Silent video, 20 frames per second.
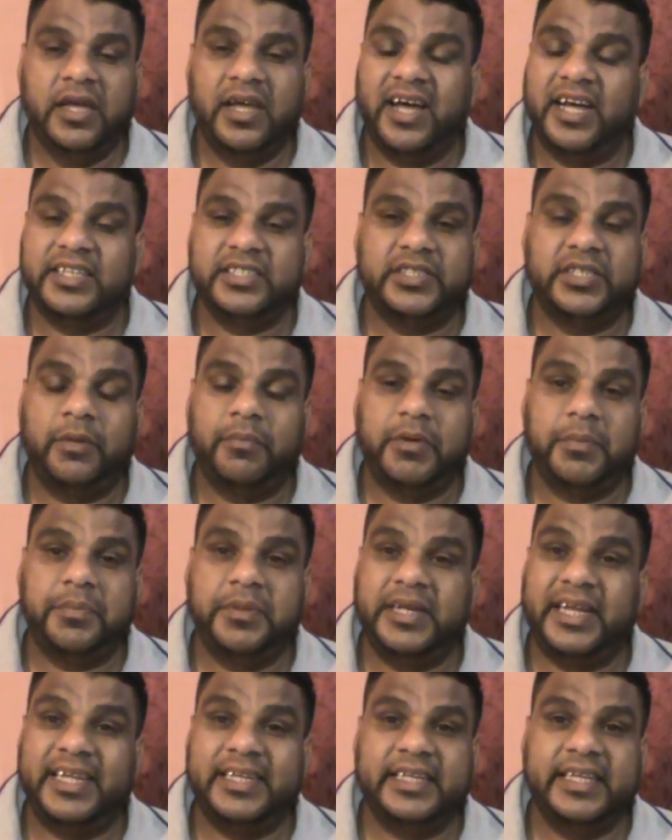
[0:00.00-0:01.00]
And some
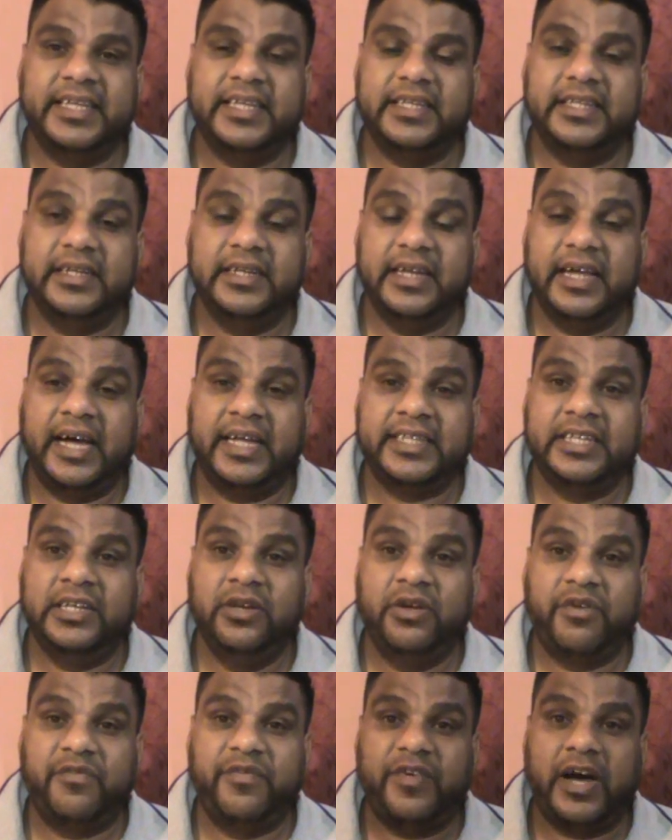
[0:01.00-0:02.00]
people had to
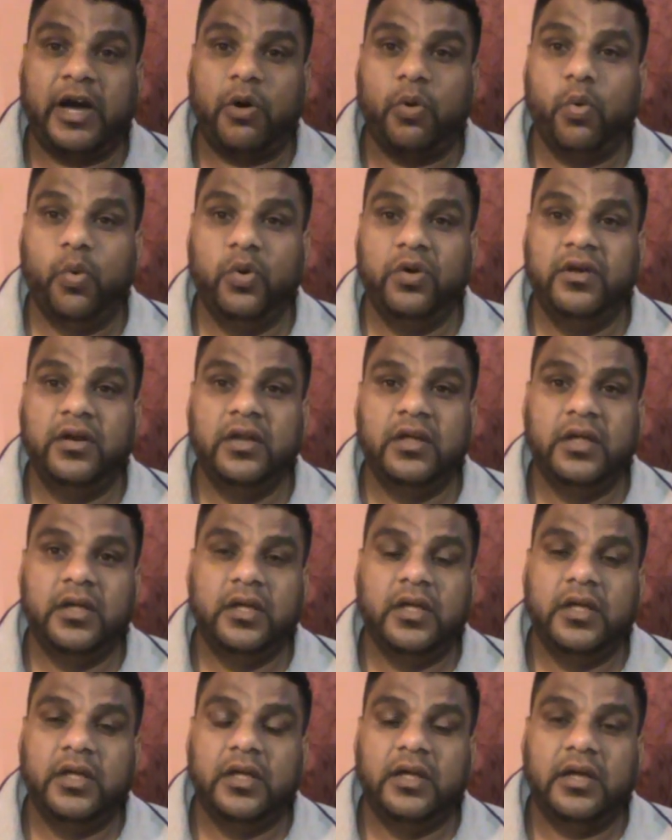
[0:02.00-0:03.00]
look for an
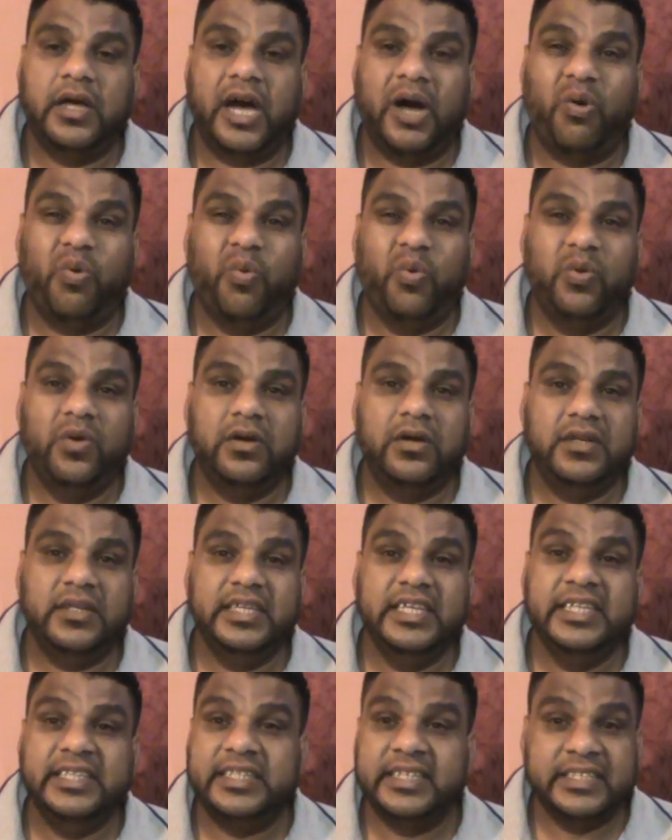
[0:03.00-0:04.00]
old
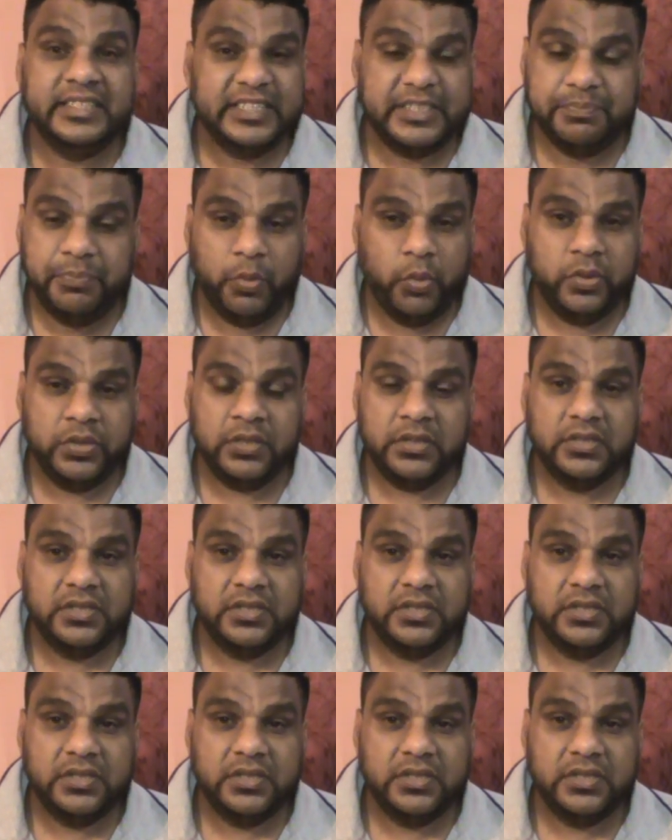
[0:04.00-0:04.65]
eating spoon.